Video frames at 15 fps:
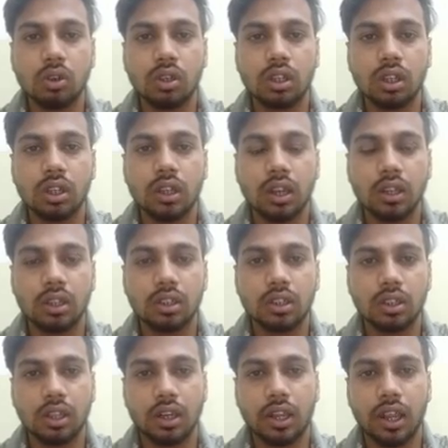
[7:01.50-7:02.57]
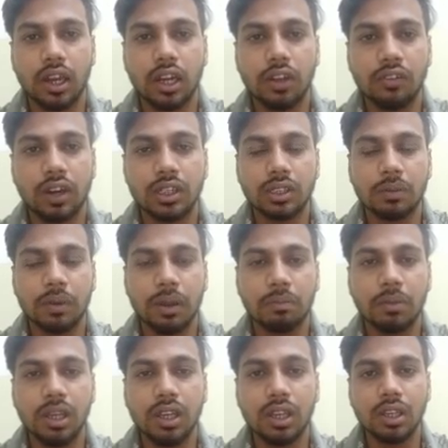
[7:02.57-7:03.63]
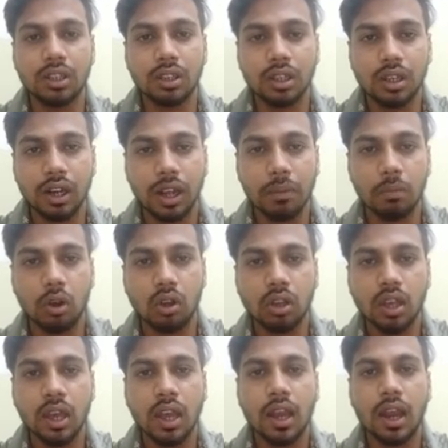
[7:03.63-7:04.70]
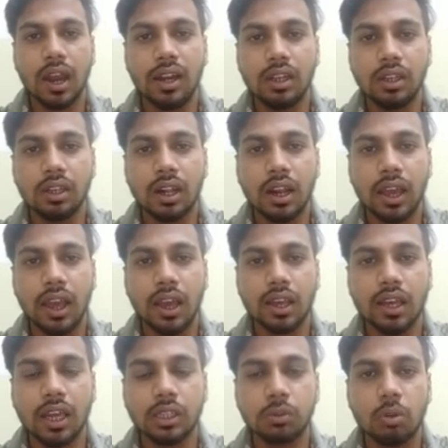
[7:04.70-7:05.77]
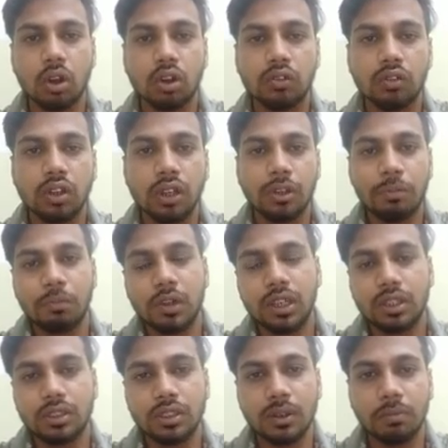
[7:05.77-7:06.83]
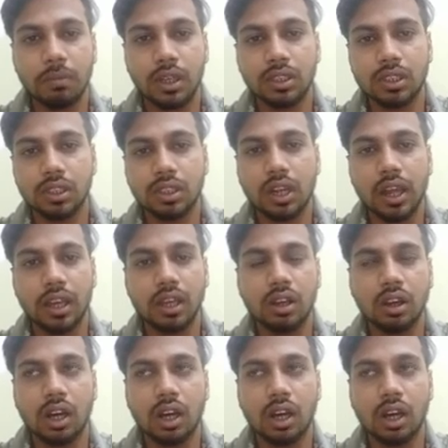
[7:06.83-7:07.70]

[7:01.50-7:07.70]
that a divides by b in the try block, and in catch block we print some message like